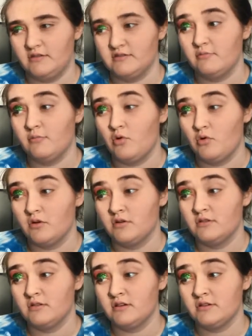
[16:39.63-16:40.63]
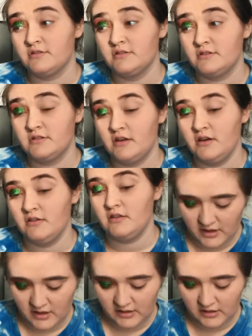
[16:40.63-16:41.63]
as important, I should say. In
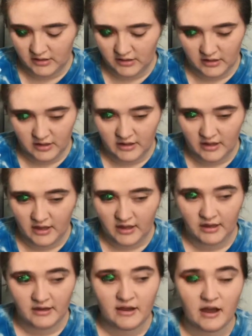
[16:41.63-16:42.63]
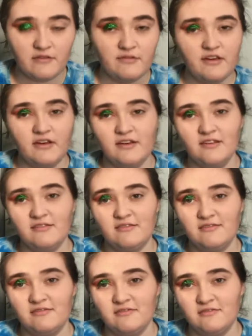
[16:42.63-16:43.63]
reality, I hate having it.
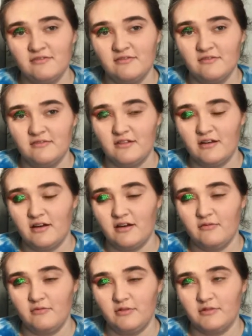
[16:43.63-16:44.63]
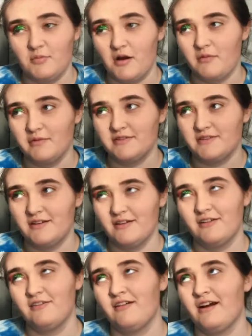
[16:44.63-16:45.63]
I will probably start
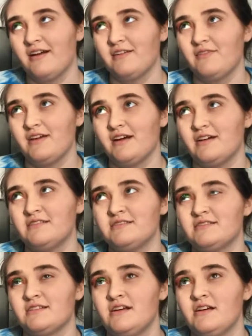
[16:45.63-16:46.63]
crying because